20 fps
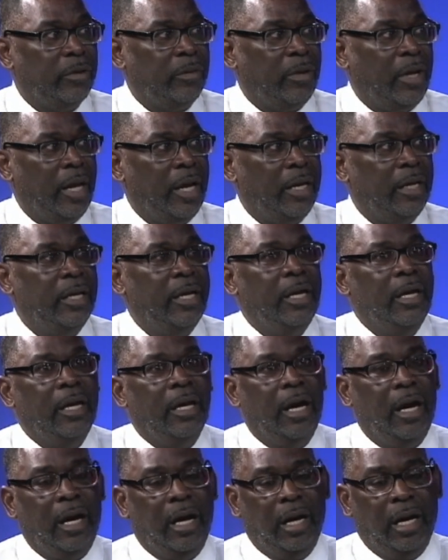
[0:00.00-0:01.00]
Okay?
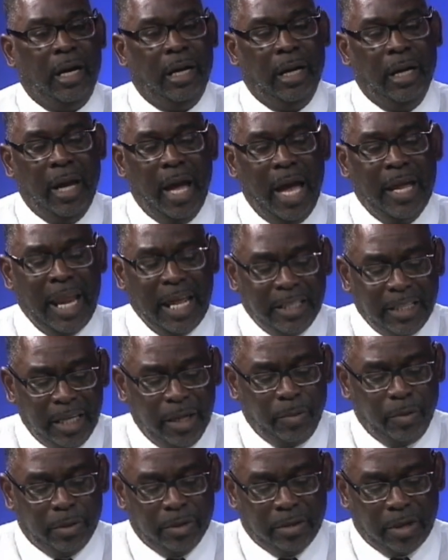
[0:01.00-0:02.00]
And I did
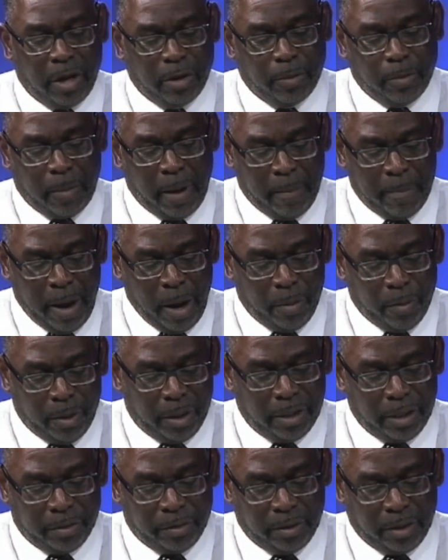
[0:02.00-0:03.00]
want to talk about one
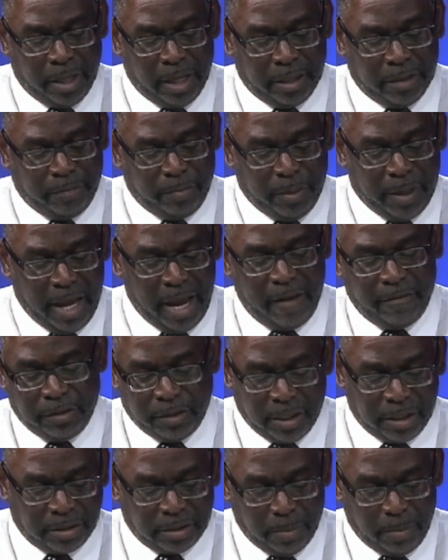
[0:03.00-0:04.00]
other, Gail, if we have
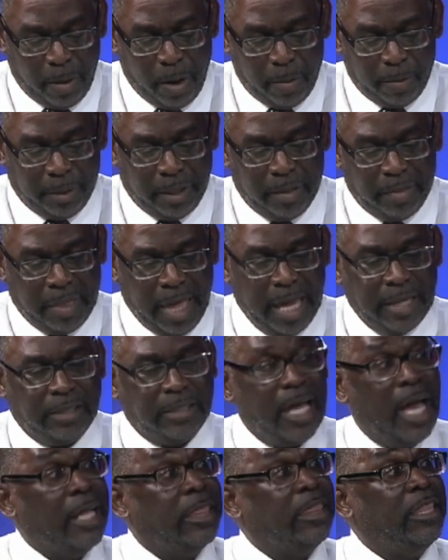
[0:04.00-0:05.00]
just a moment, and that's
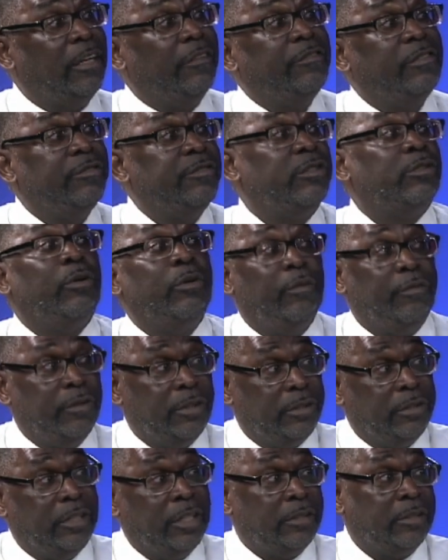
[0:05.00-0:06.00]
our theft of
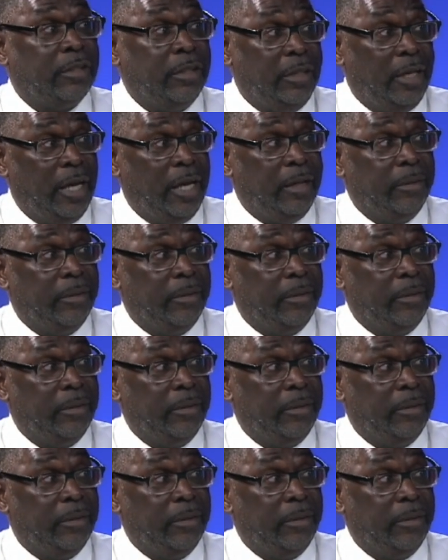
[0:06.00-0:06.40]
service disconnect.